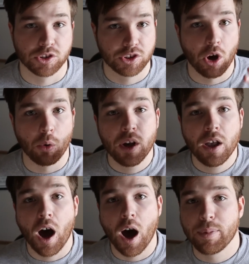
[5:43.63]
So
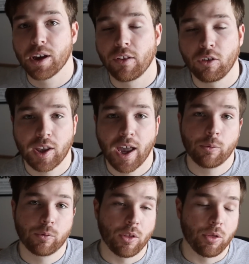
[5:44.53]
be on the
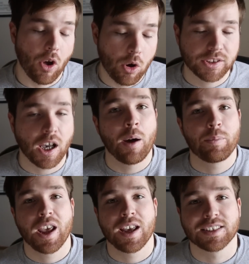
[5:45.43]
lookout for those
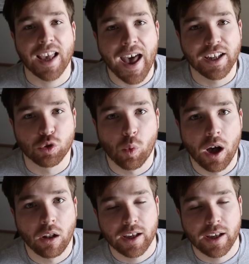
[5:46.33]
updates as well.